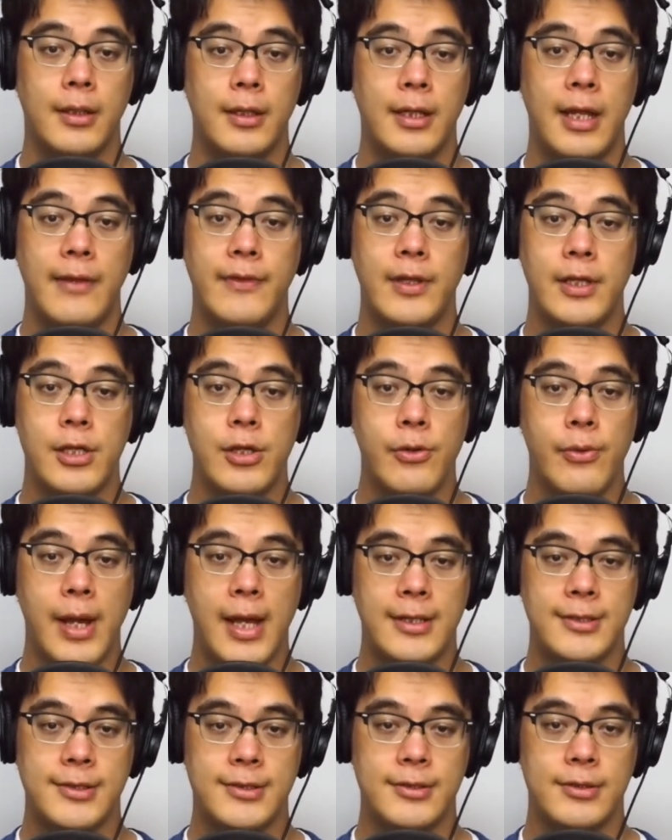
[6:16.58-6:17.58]
In the
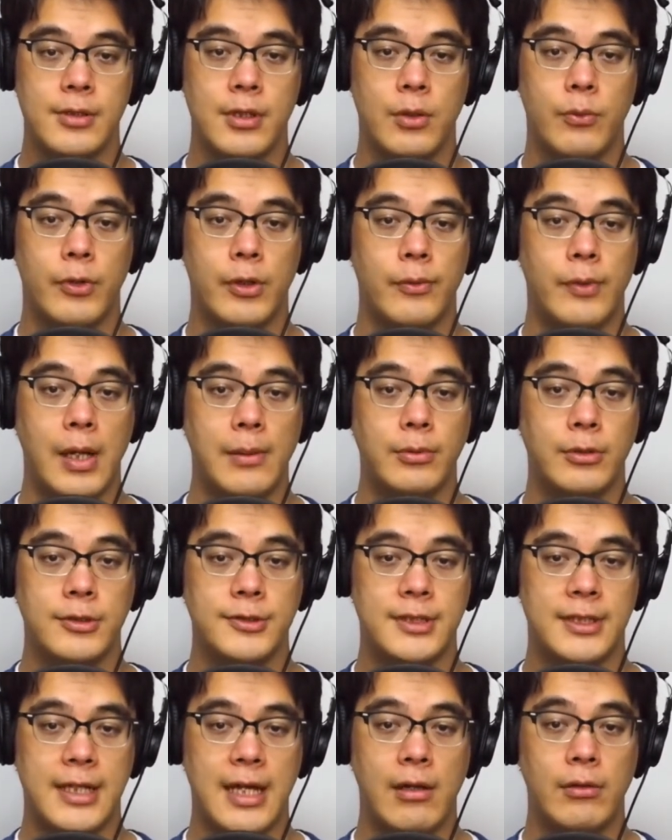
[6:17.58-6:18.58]
U.S., where rebels
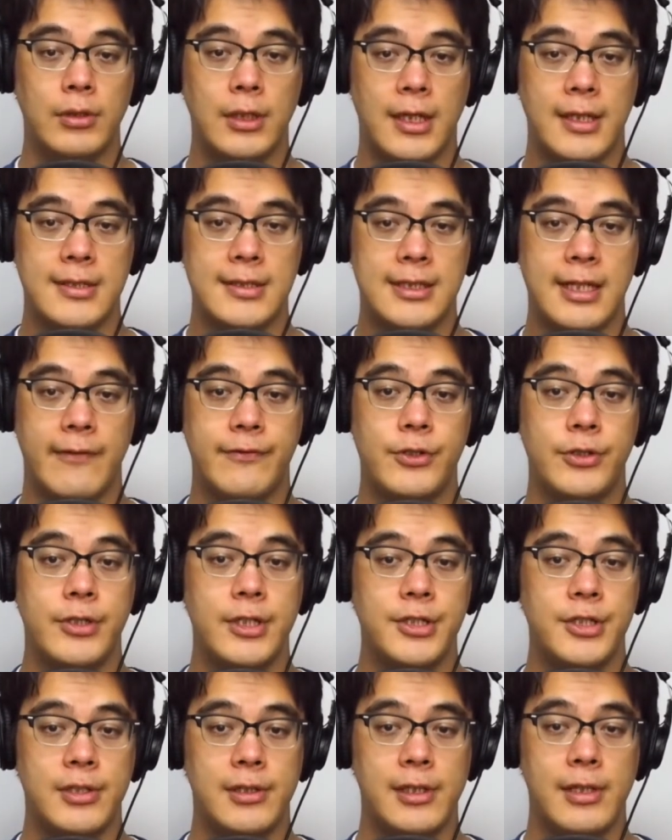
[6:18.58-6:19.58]
and outlaws have
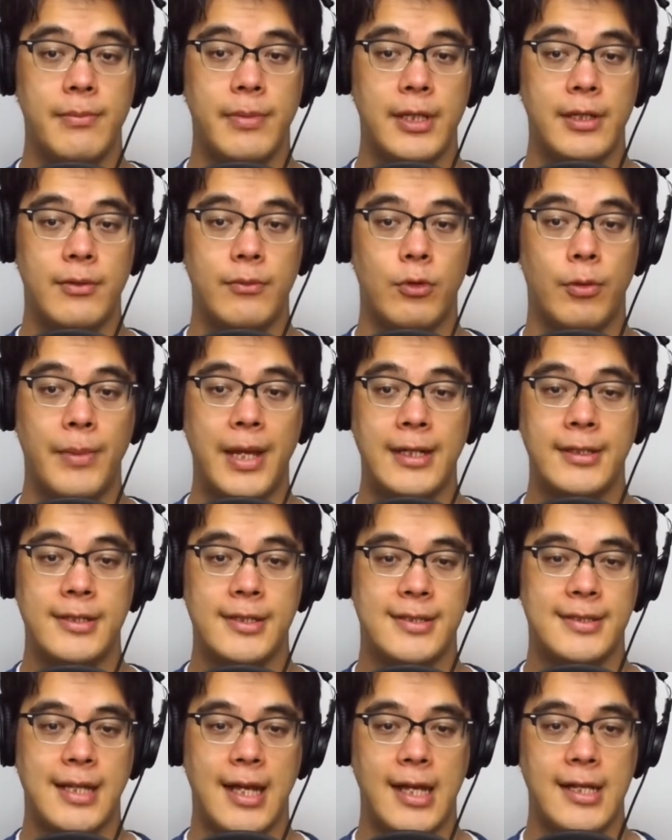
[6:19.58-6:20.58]
traditionally been
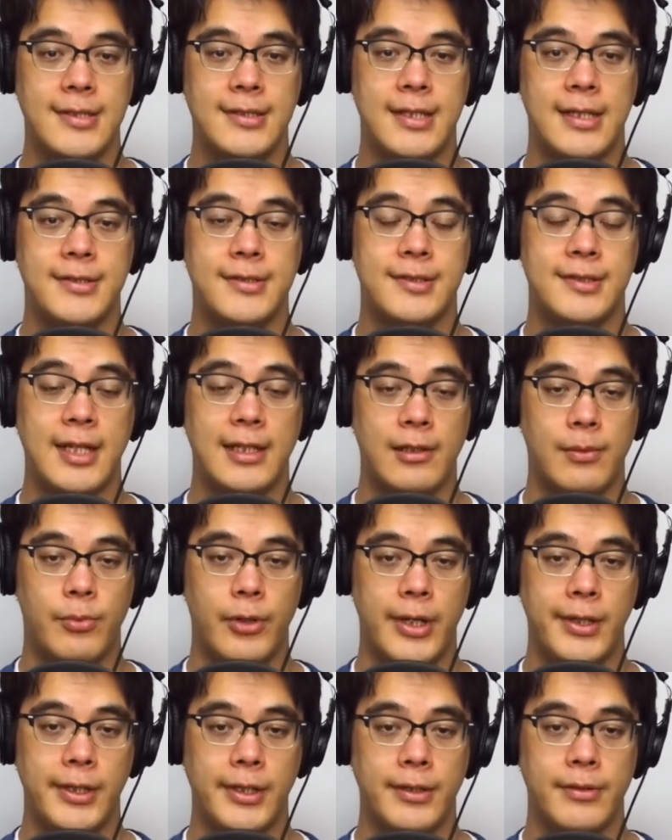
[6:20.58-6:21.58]
romanticized and
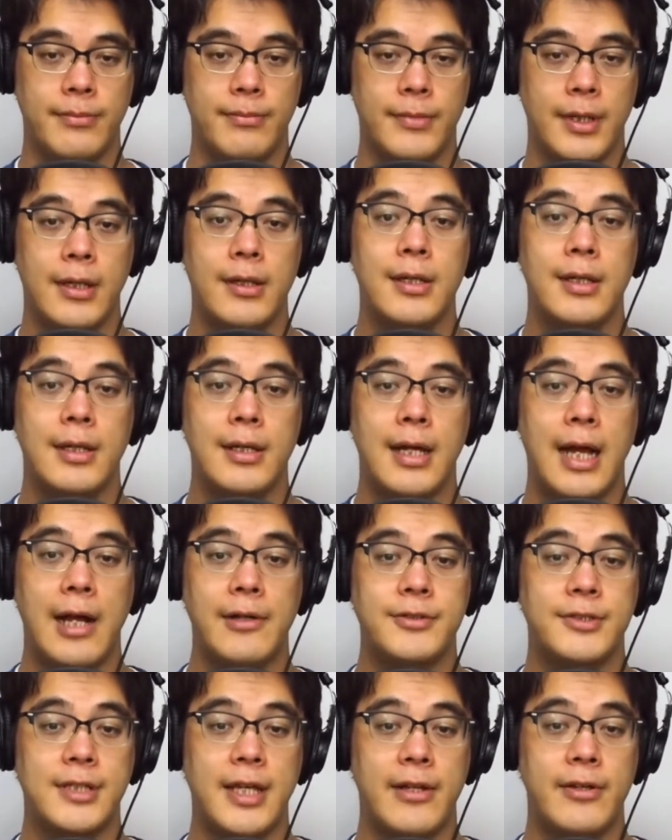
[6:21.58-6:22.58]
celebrated,
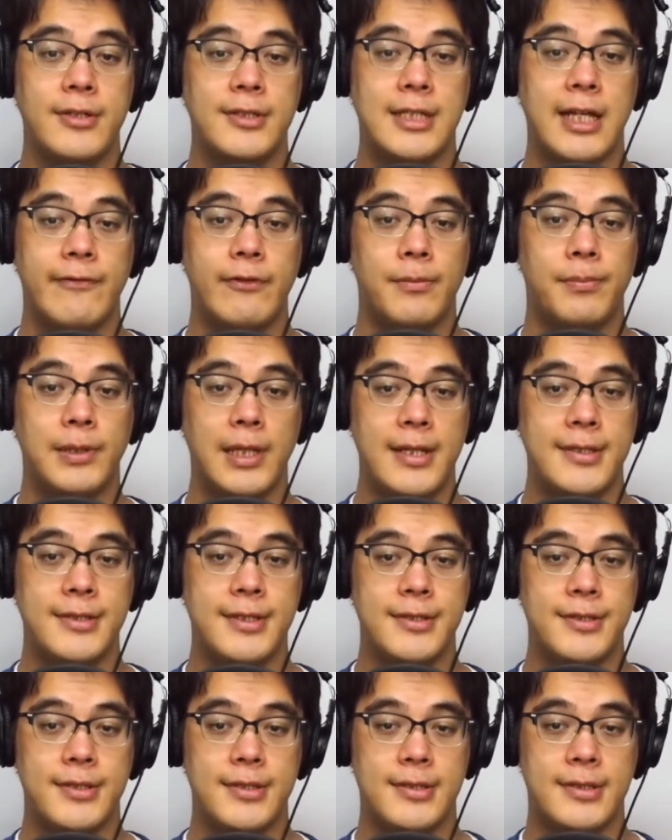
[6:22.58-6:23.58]
outsiders have a place
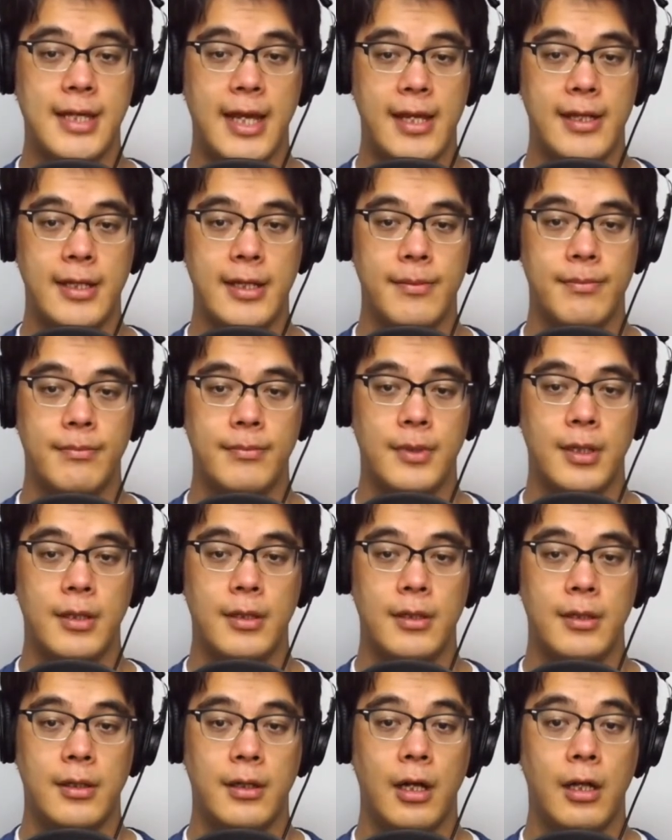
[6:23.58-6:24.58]
in society,
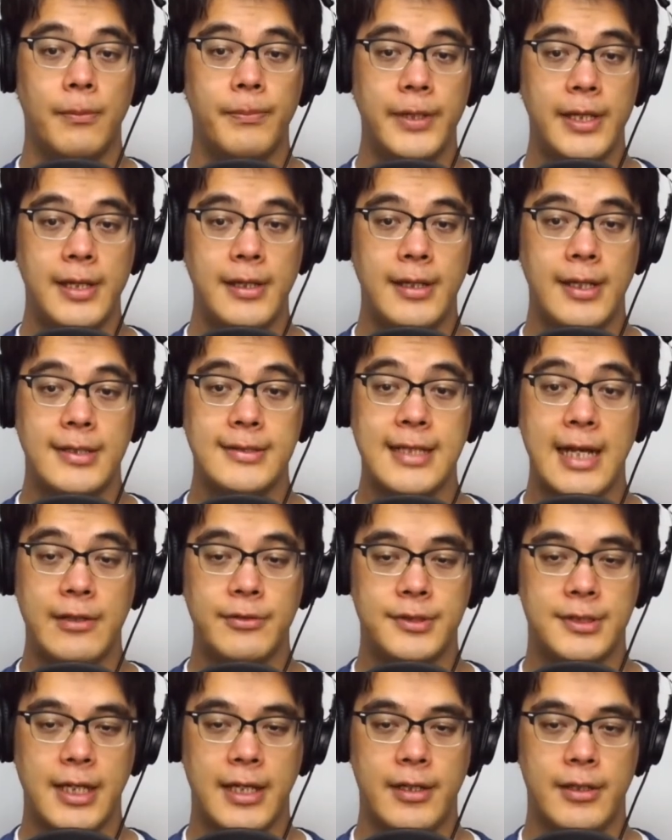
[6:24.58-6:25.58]
albeit as
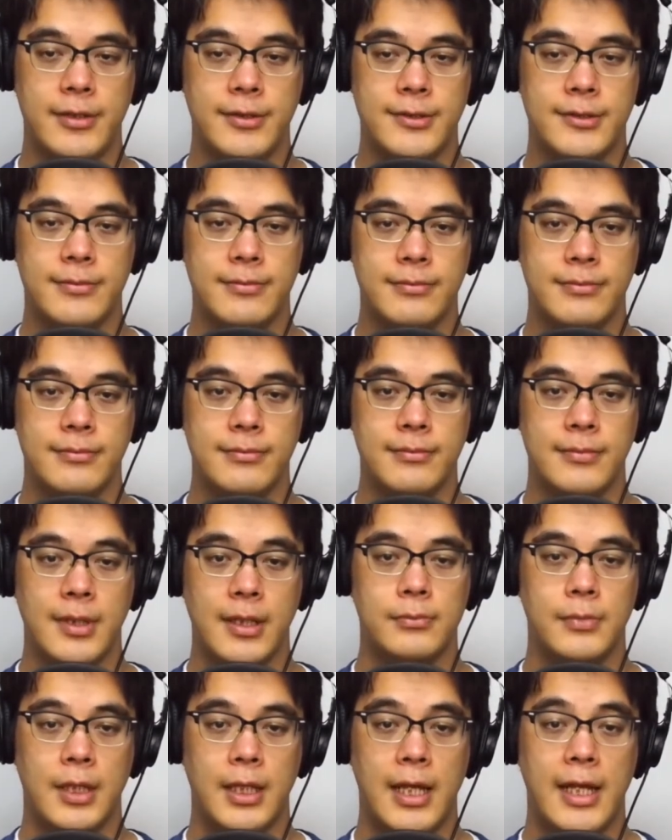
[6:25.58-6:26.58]
outsiders.
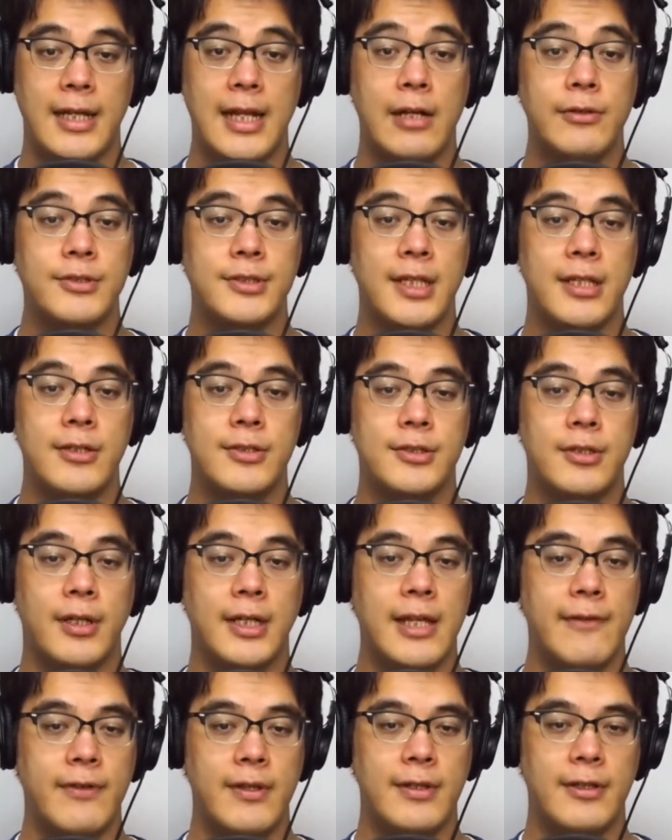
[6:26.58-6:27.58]
And outsiders are
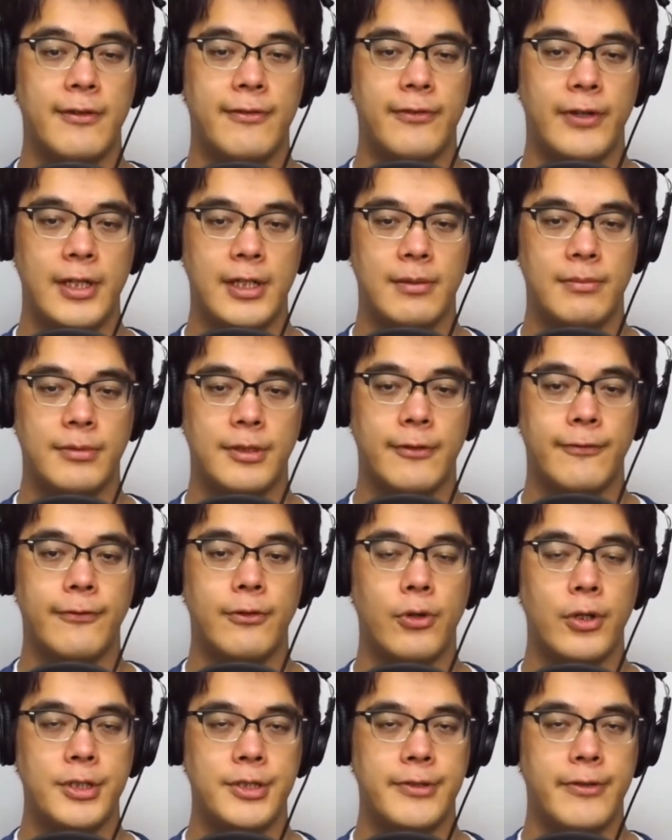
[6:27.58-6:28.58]
given the freedom to
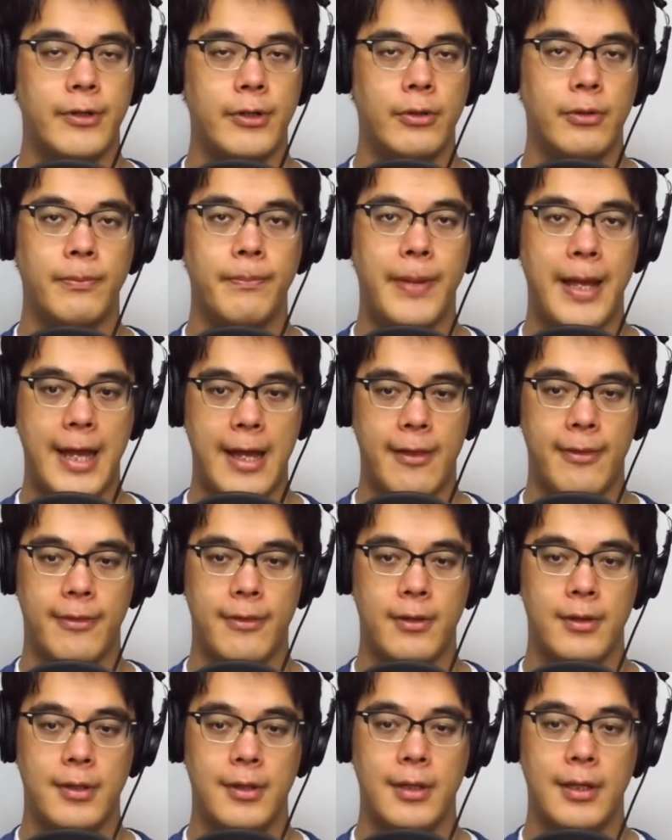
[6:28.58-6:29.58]
forge their own path
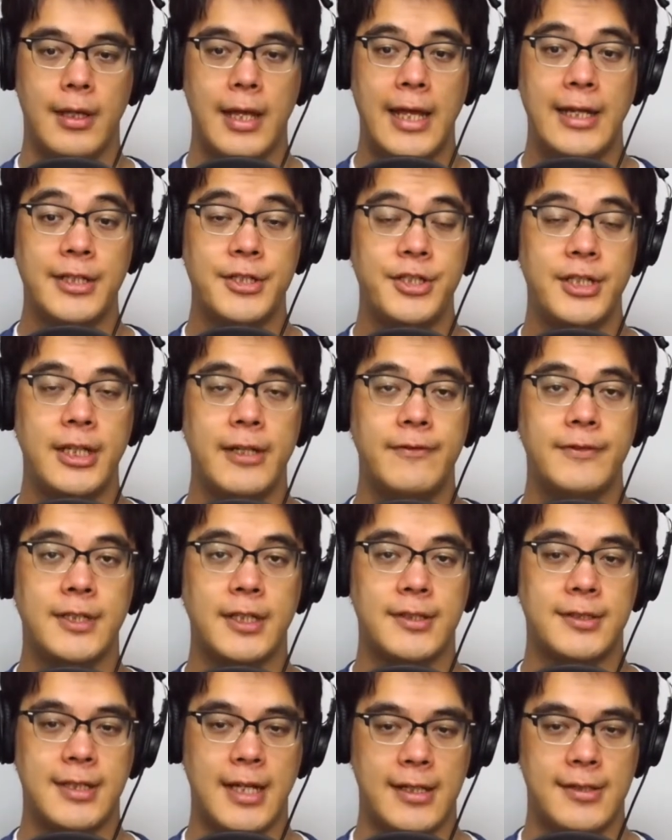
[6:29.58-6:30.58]
and achieve
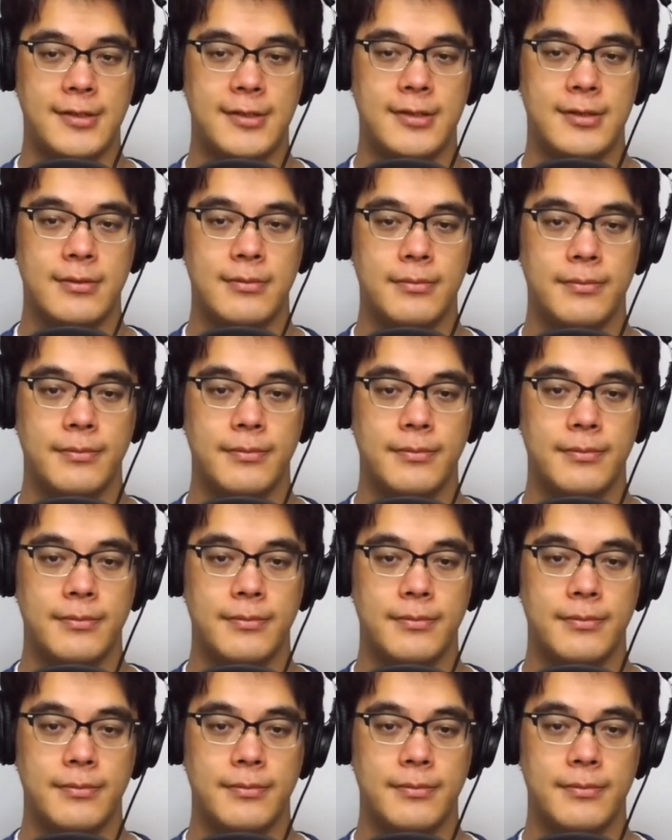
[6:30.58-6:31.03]
success.